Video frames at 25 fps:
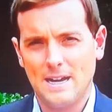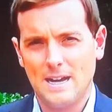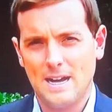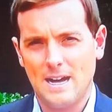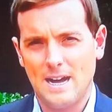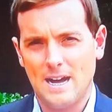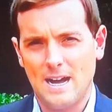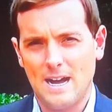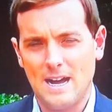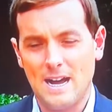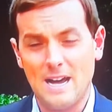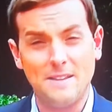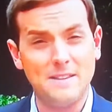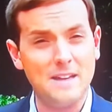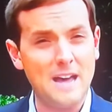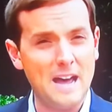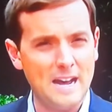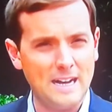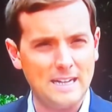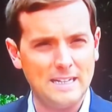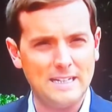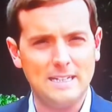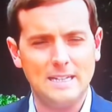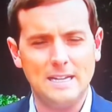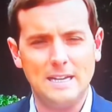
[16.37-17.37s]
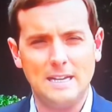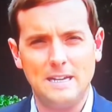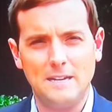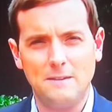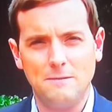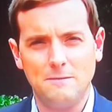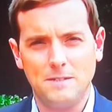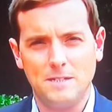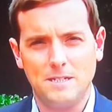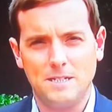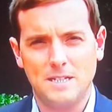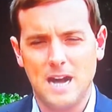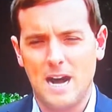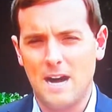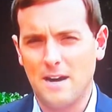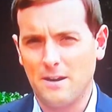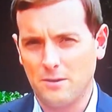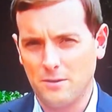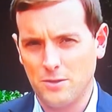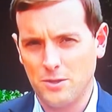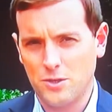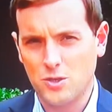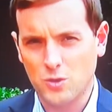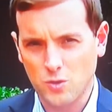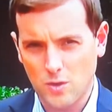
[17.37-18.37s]
And that leaves
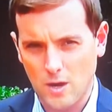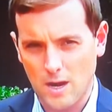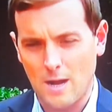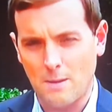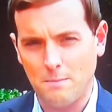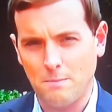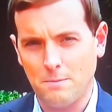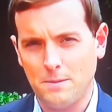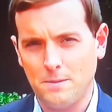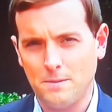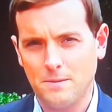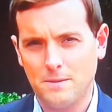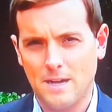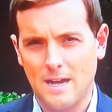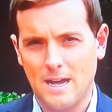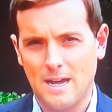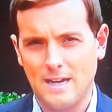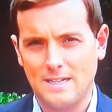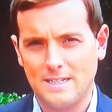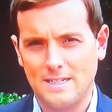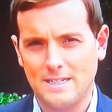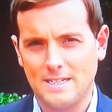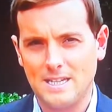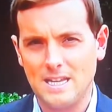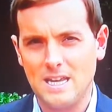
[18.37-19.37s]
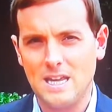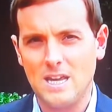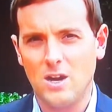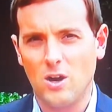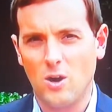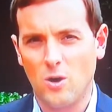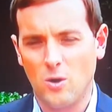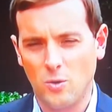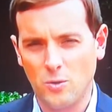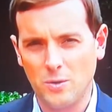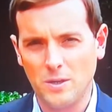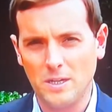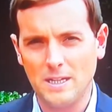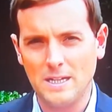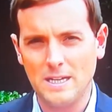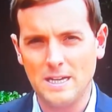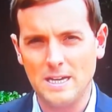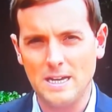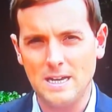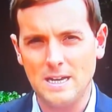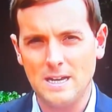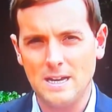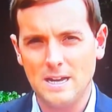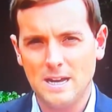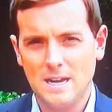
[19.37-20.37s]
Donald Trump as the
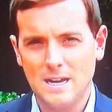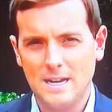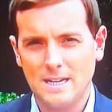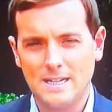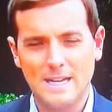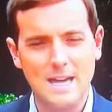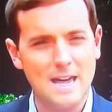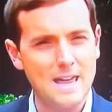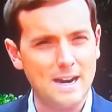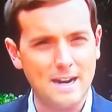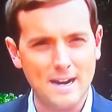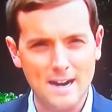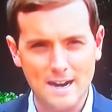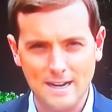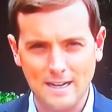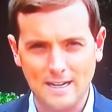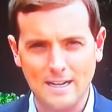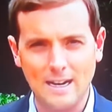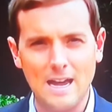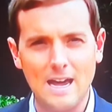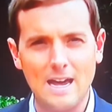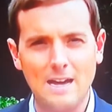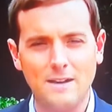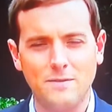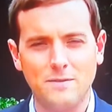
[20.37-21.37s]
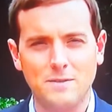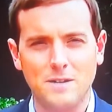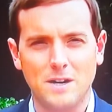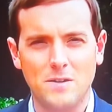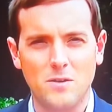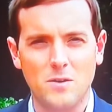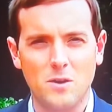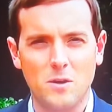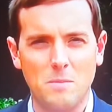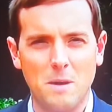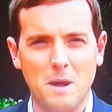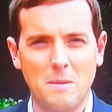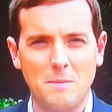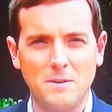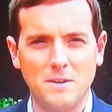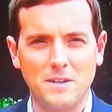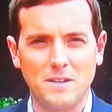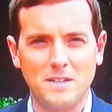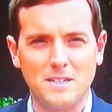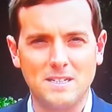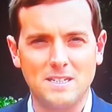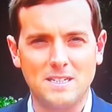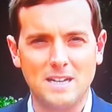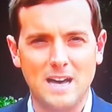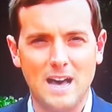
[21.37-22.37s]
only candidate left on the
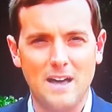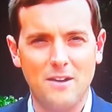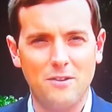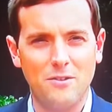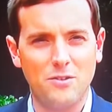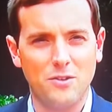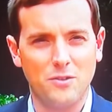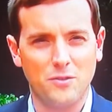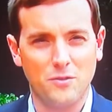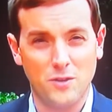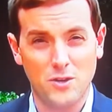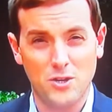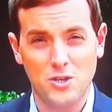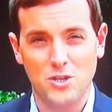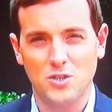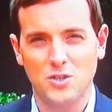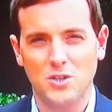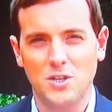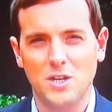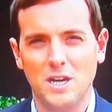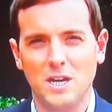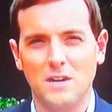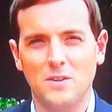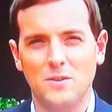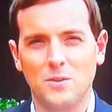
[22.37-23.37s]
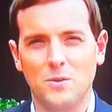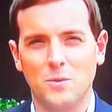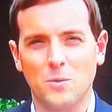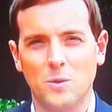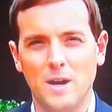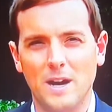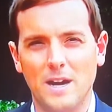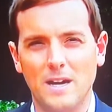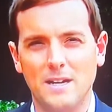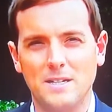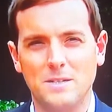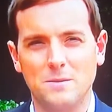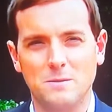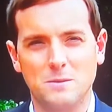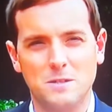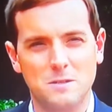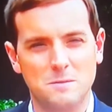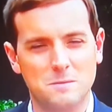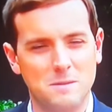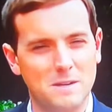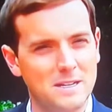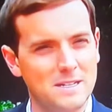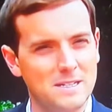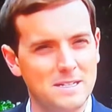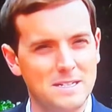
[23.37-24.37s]
Republican side who's officially in the race, which
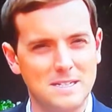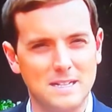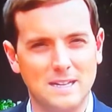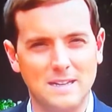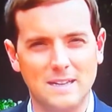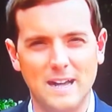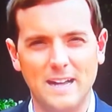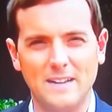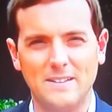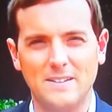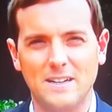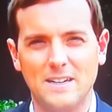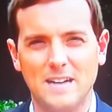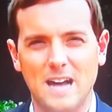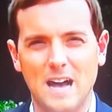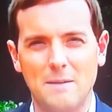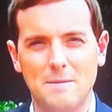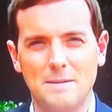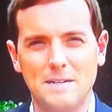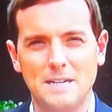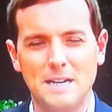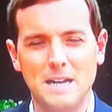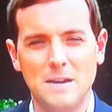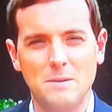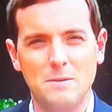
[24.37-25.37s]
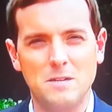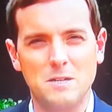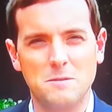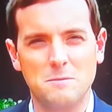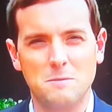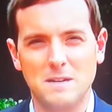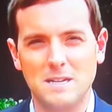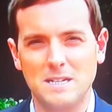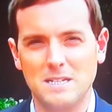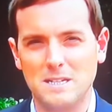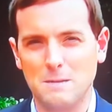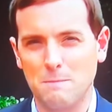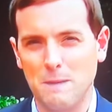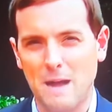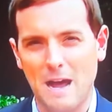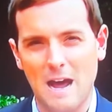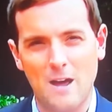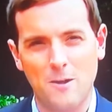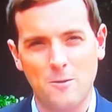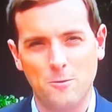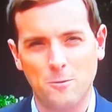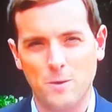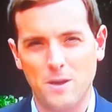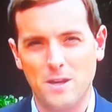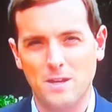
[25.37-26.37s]
means he's the likely nominee, which means the
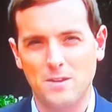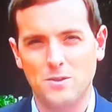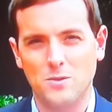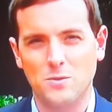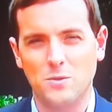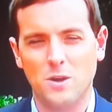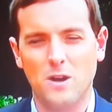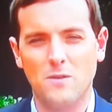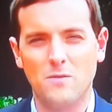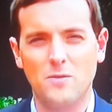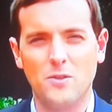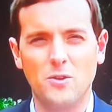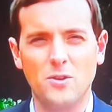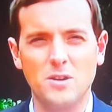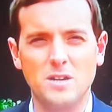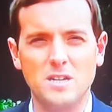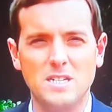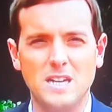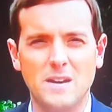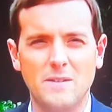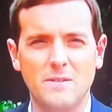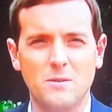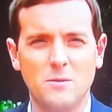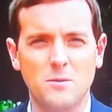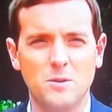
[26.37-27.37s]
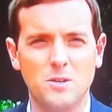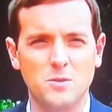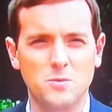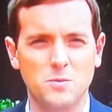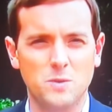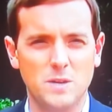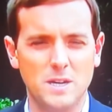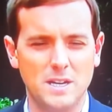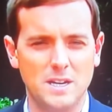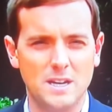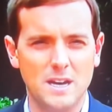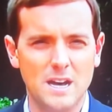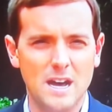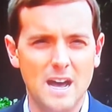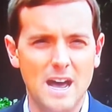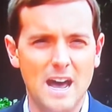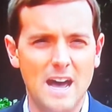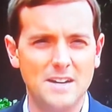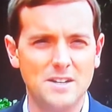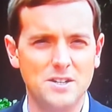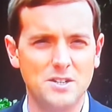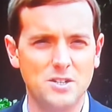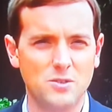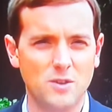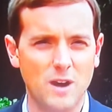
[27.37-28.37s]
pathway to 1237, which we
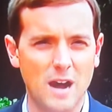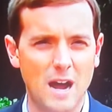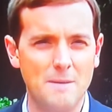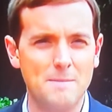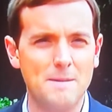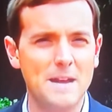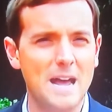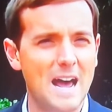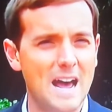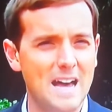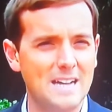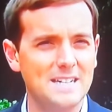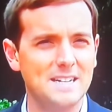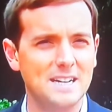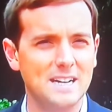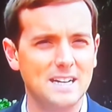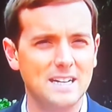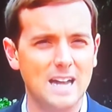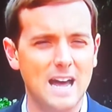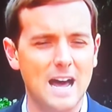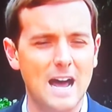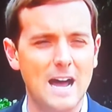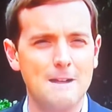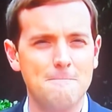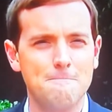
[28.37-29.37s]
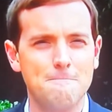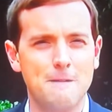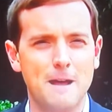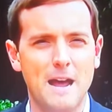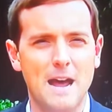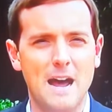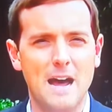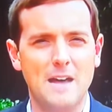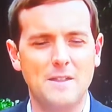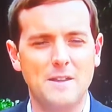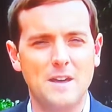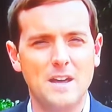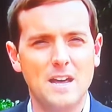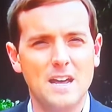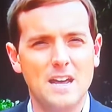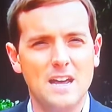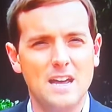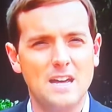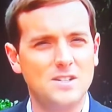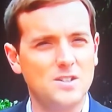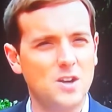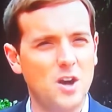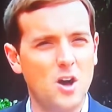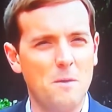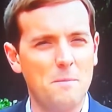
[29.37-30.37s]
had described as a glide path,
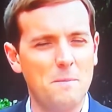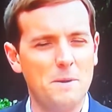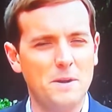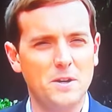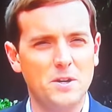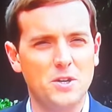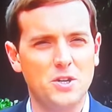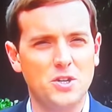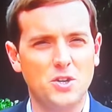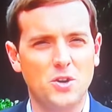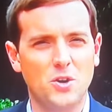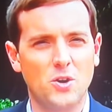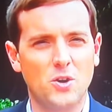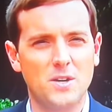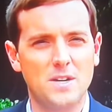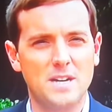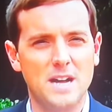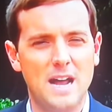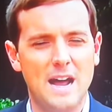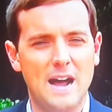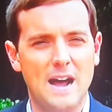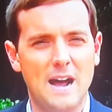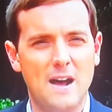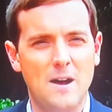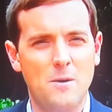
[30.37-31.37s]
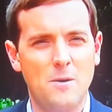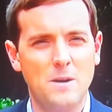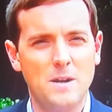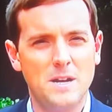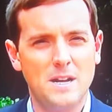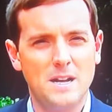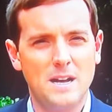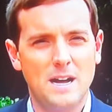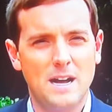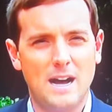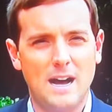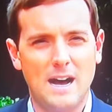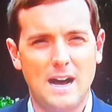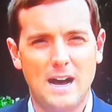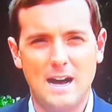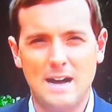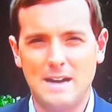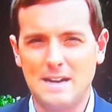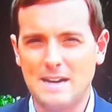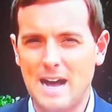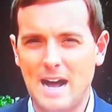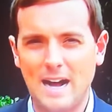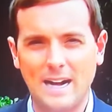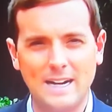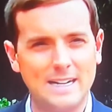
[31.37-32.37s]
is all but assured now.
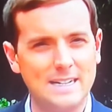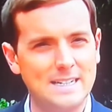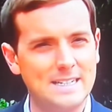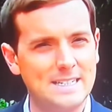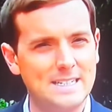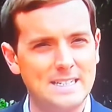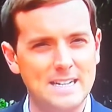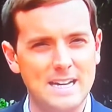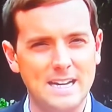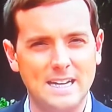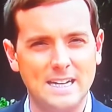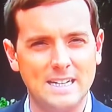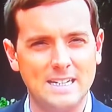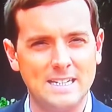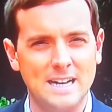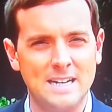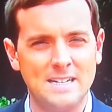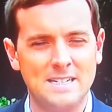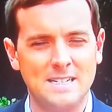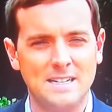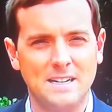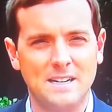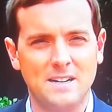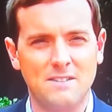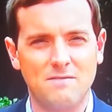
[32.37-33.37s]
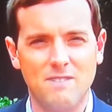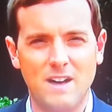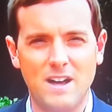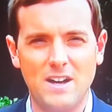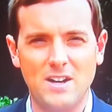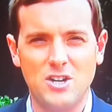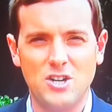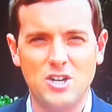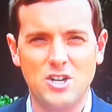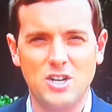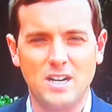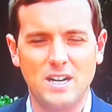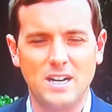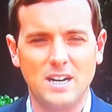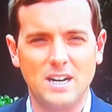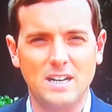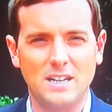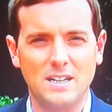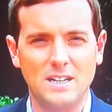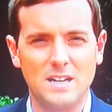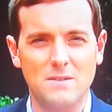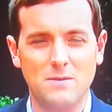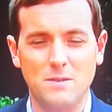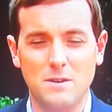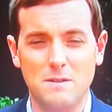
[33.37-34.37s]
Not going to see a contested convention in
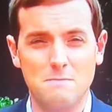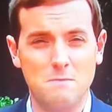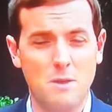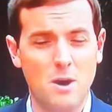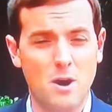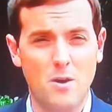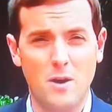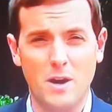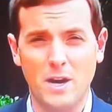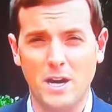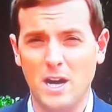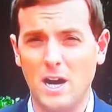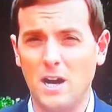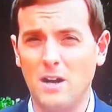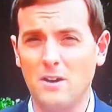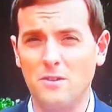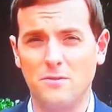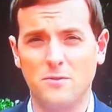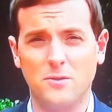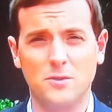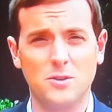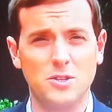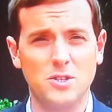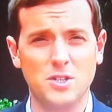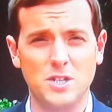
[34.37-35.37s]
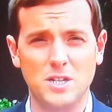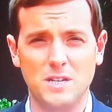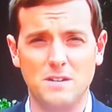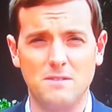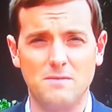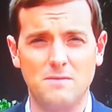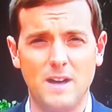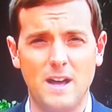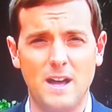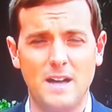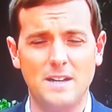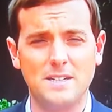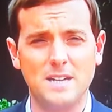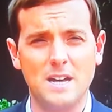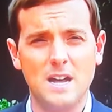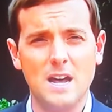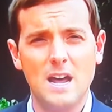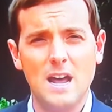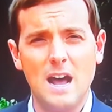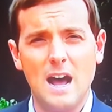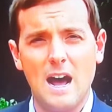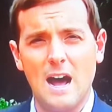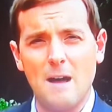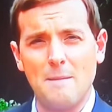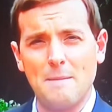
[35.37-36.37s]
Cleveland, barring unforeseen events.
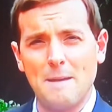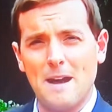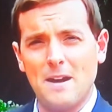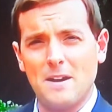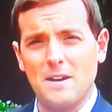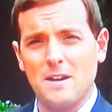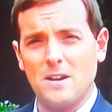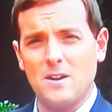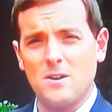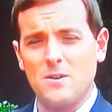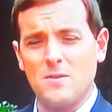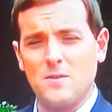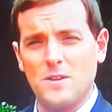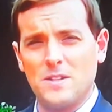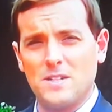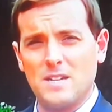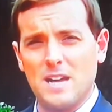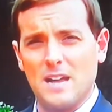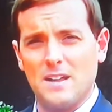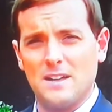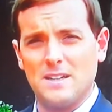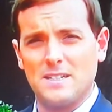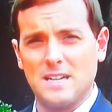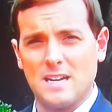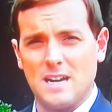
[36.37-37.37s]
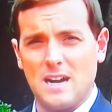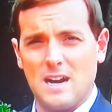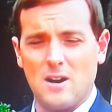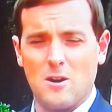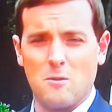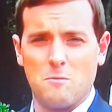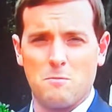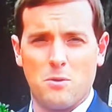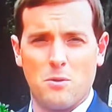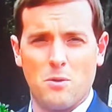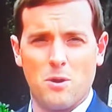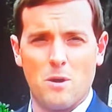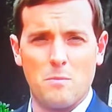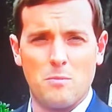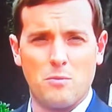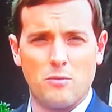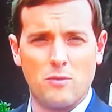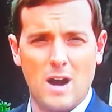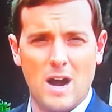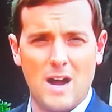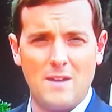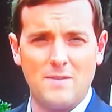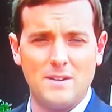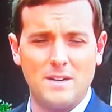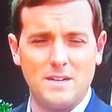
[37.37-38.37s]
I'm out here at the Dallas Airport
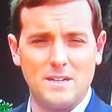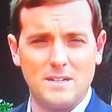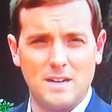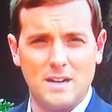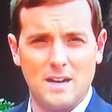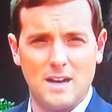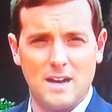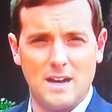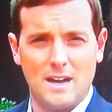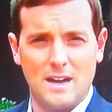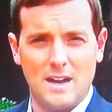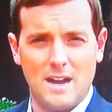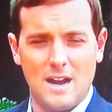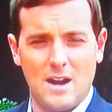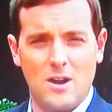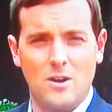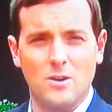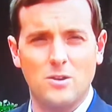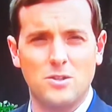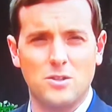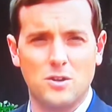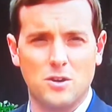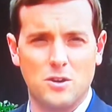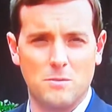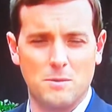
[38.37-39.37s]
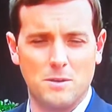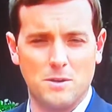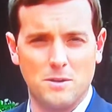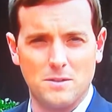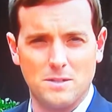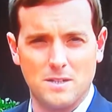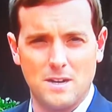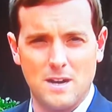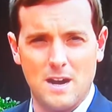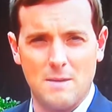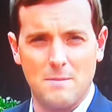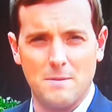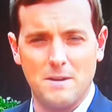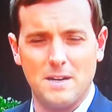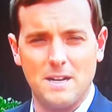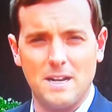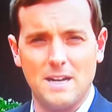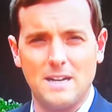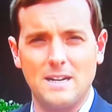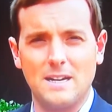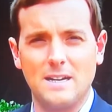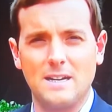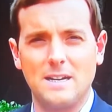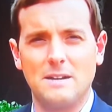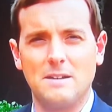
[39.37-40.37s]
private air terminal, Cameron,
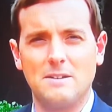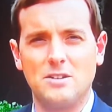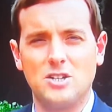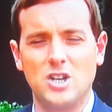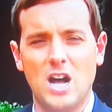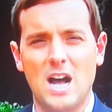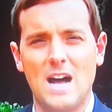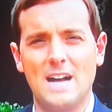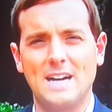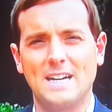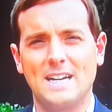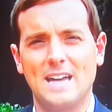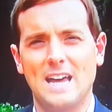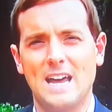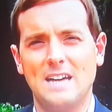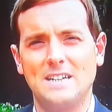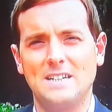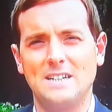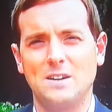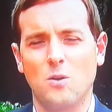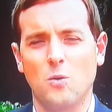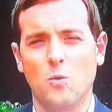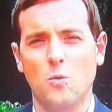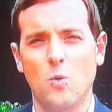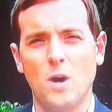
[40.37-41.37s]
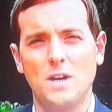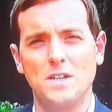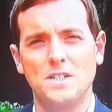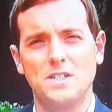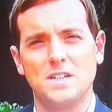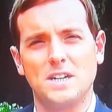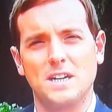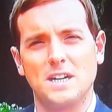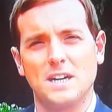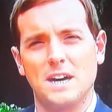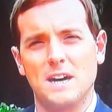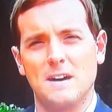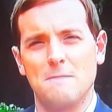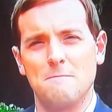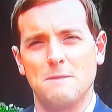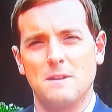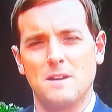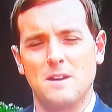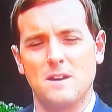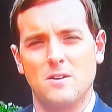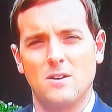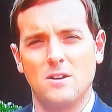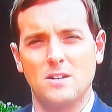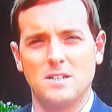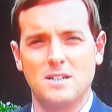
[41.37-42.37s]
and John Kasich was to come
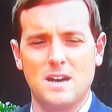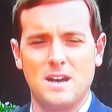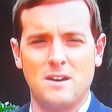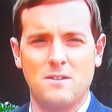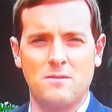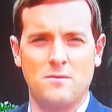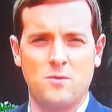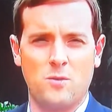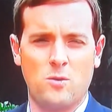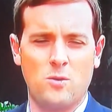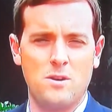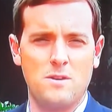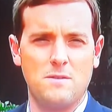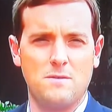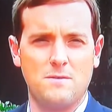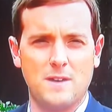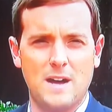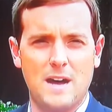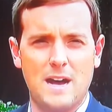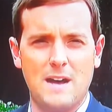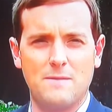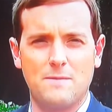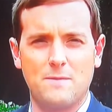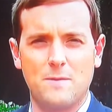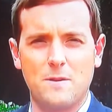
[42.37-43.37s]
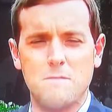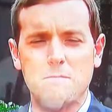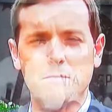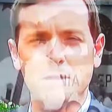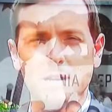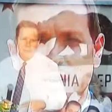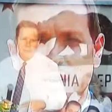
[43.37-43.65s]
here at 10:45 for a